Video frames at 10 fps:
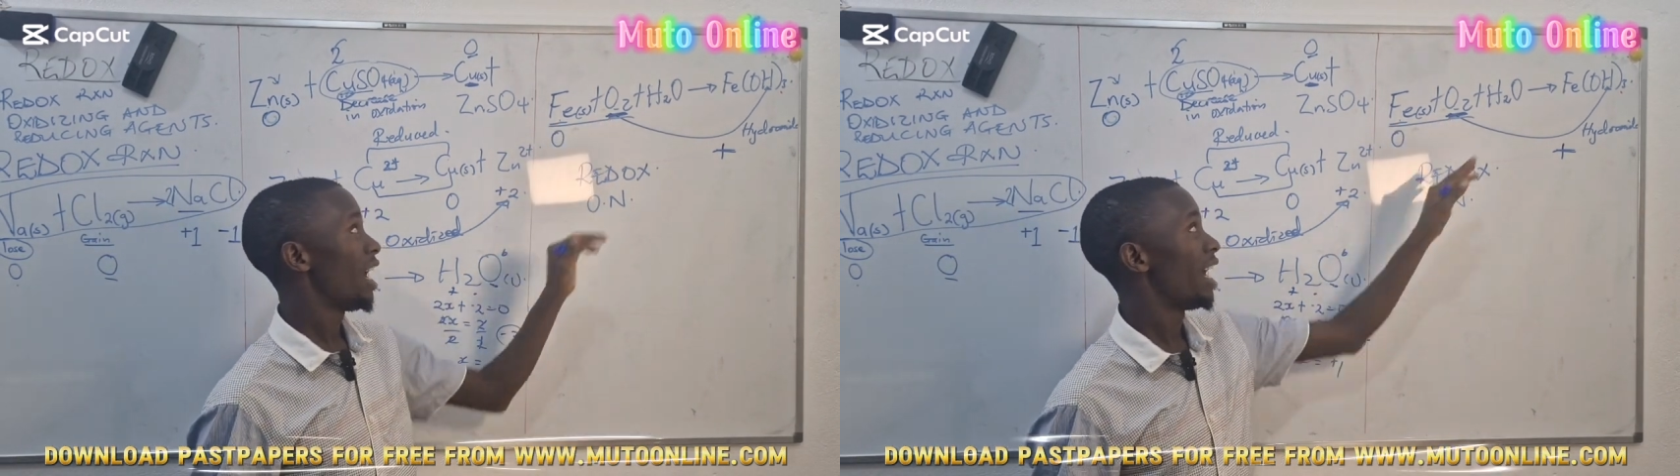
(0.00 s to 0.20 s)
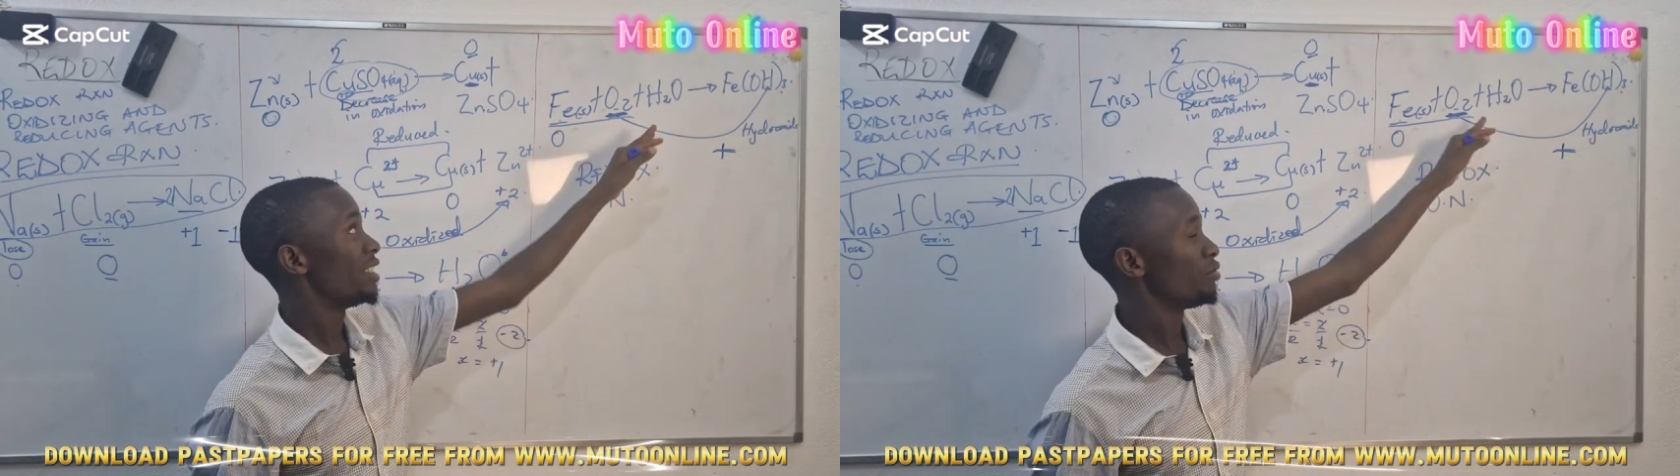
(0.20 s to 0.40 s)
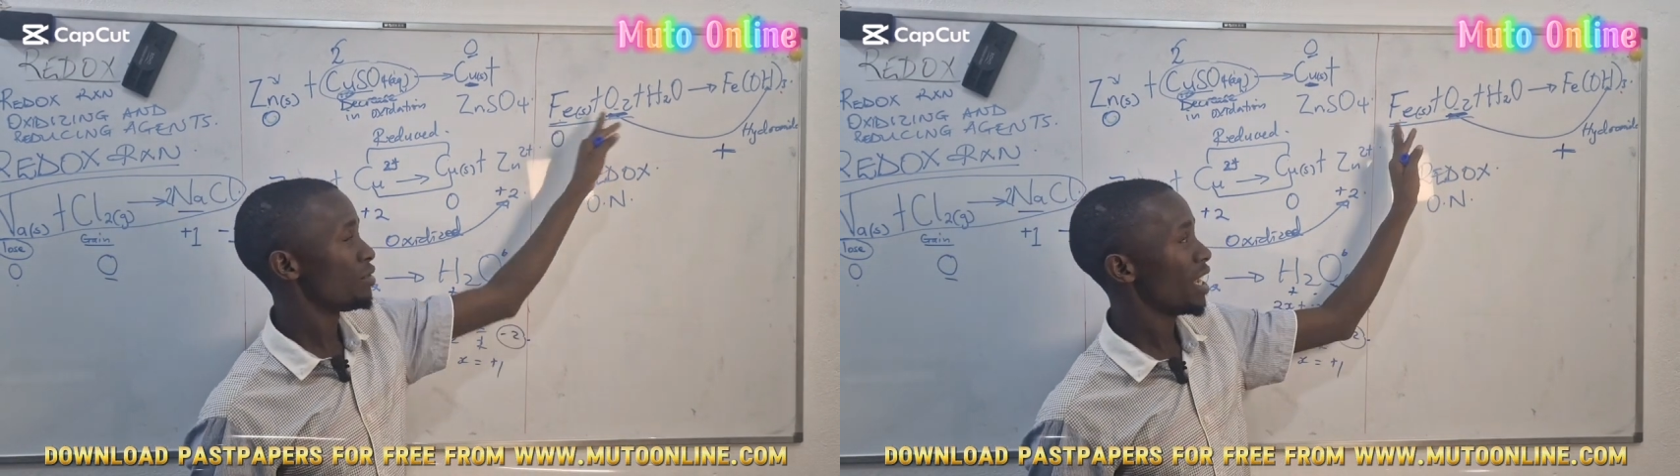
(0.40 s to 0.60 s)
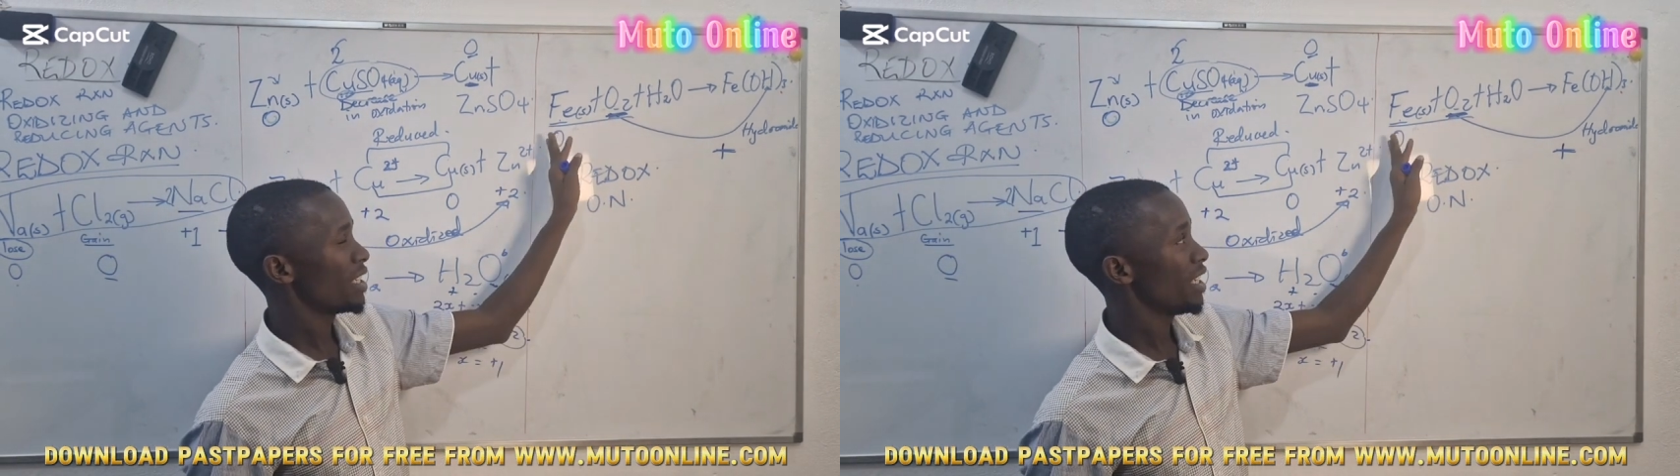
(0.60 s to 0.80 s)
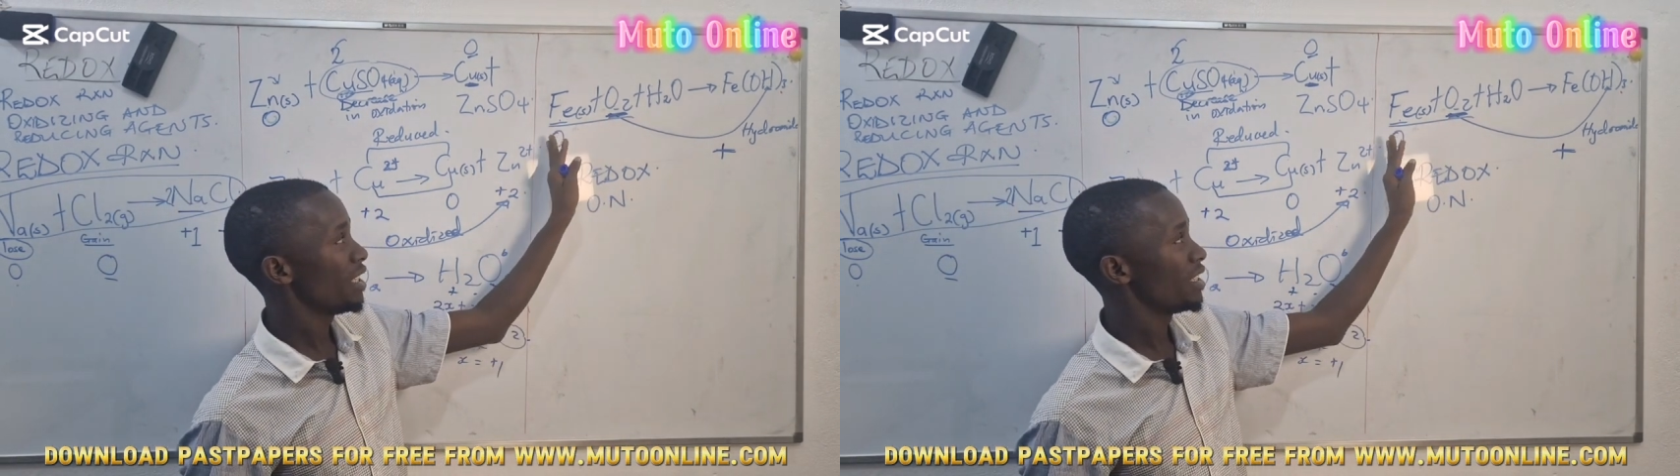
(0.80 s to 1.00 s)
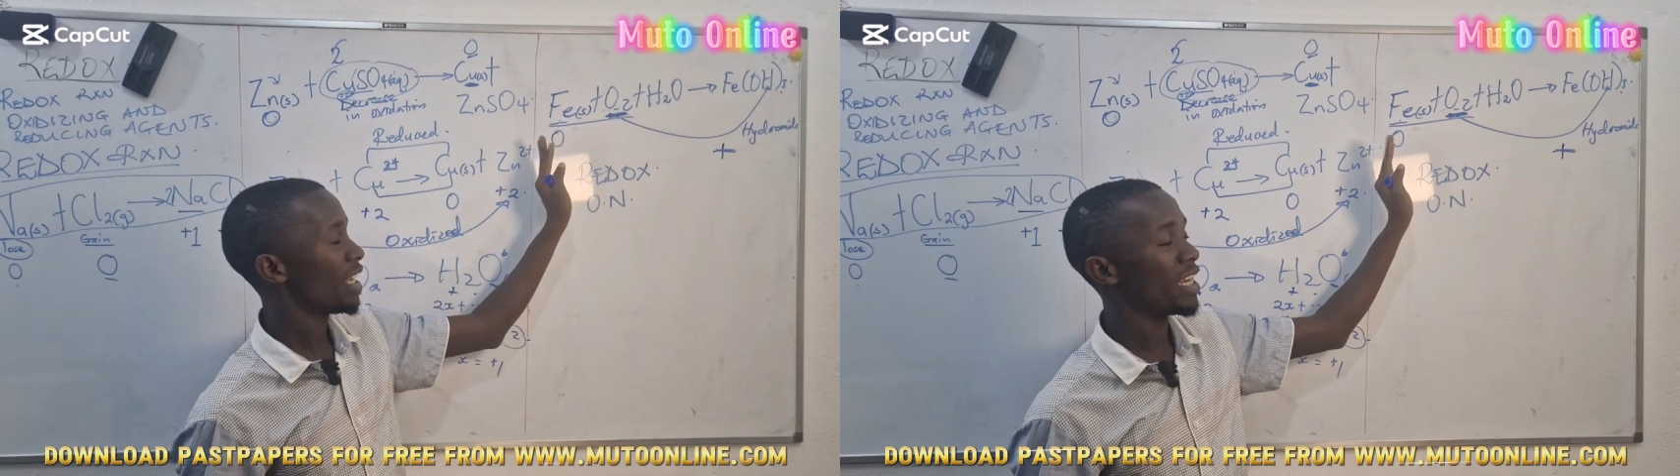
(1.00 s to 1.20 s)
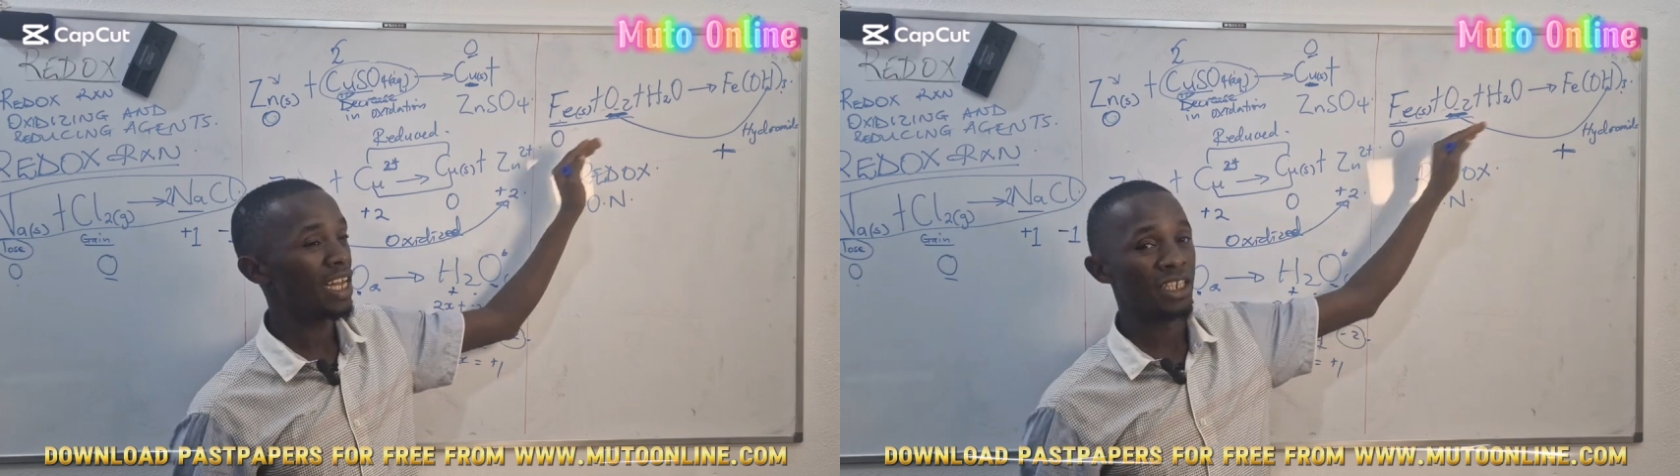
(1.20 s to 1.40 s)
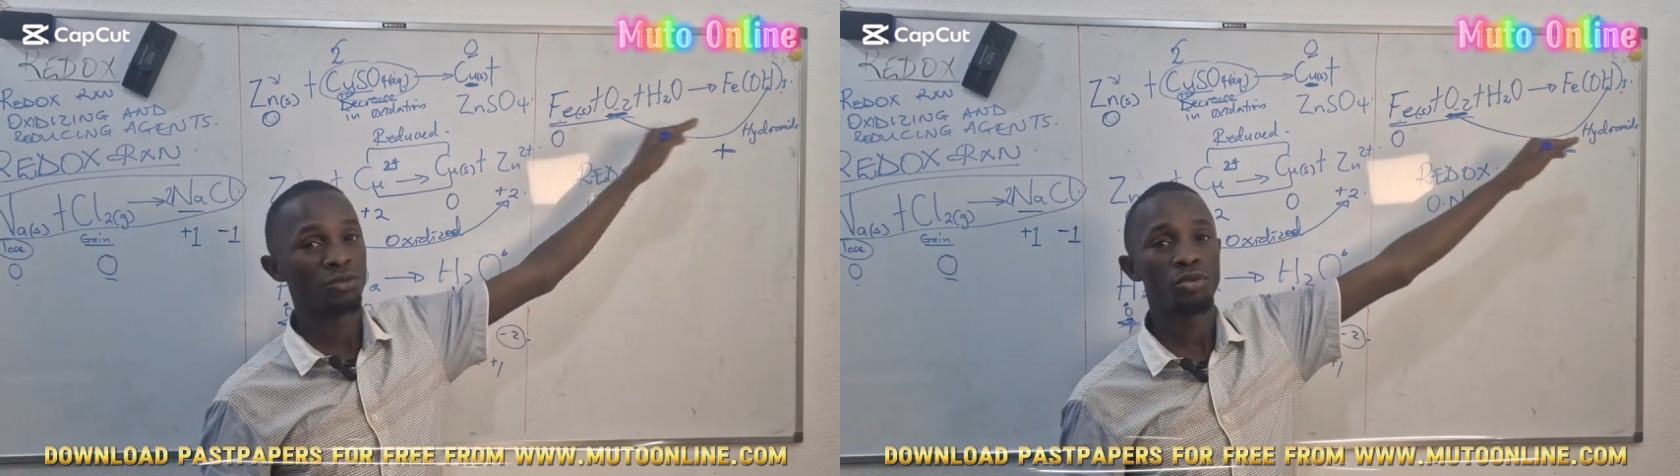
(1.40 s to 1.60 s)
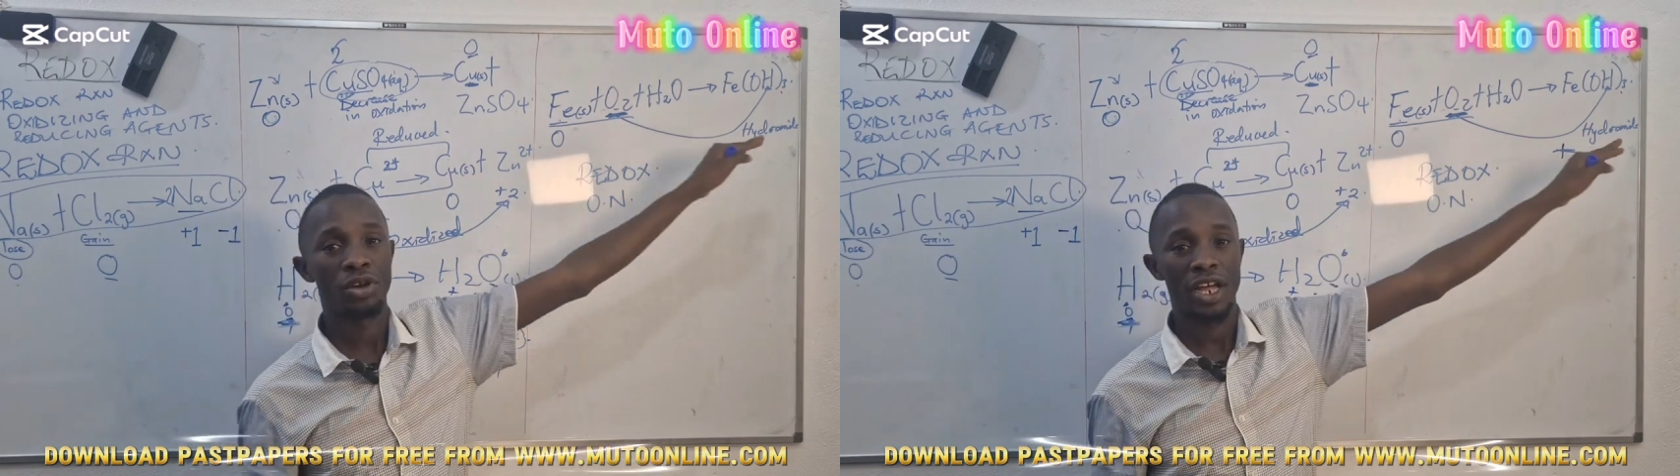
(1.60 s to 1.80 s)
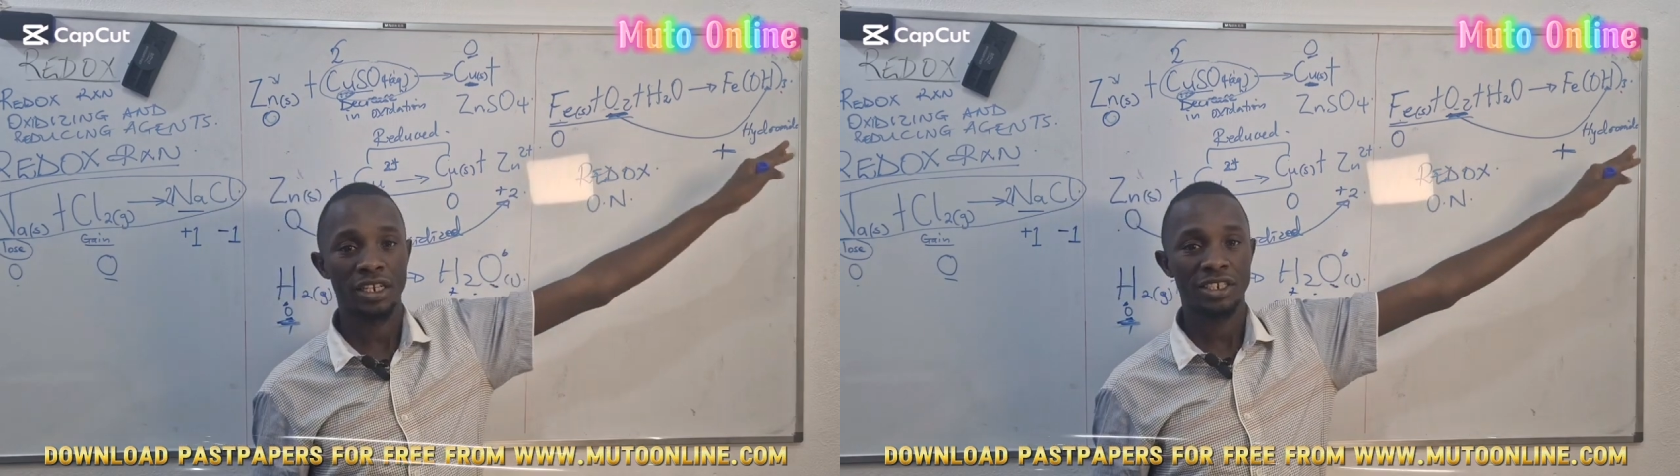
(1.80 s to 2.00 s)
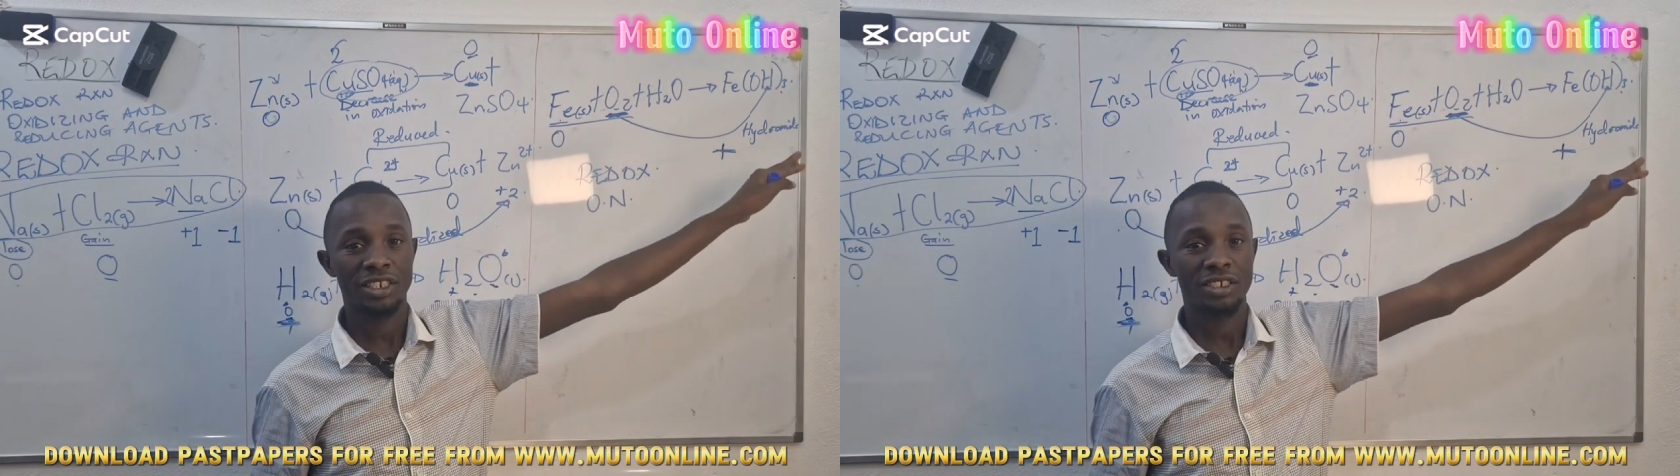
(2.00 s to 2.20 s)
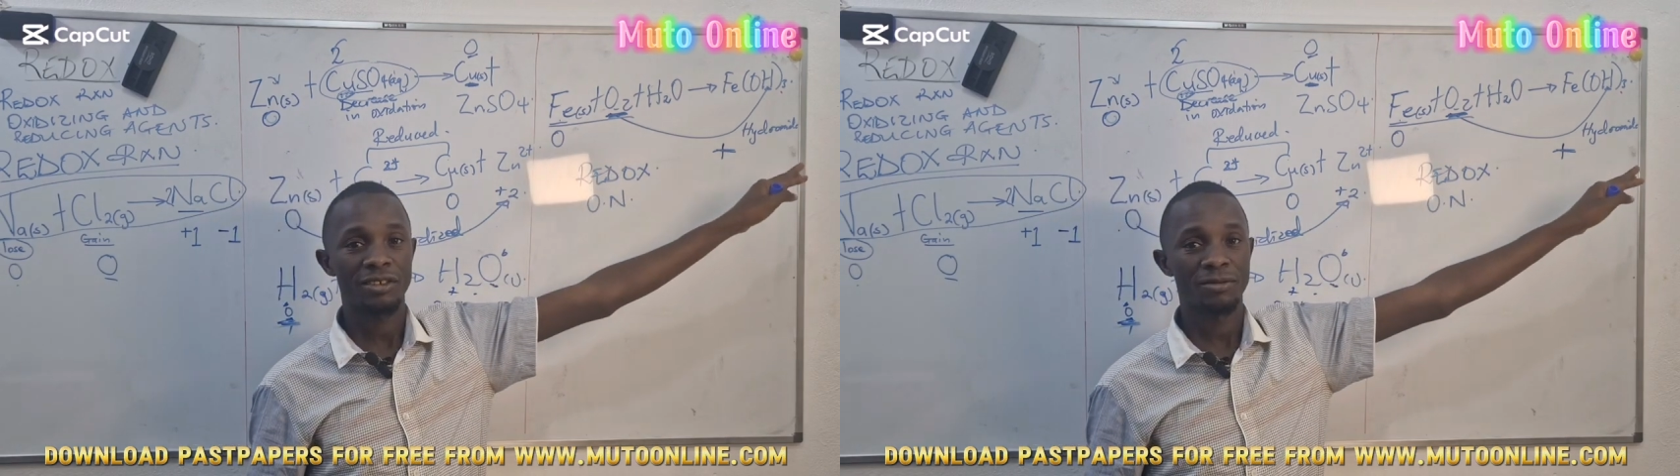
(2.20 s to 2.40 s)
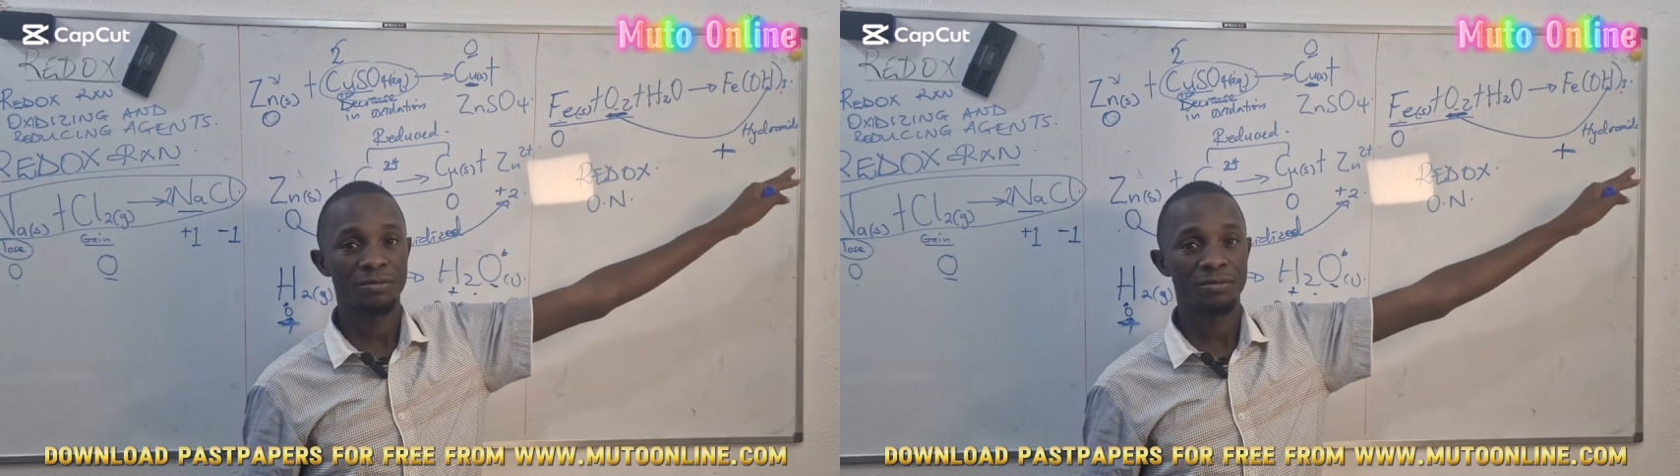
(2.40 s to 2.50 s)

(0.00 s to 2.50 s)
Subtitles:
as reactants and as products.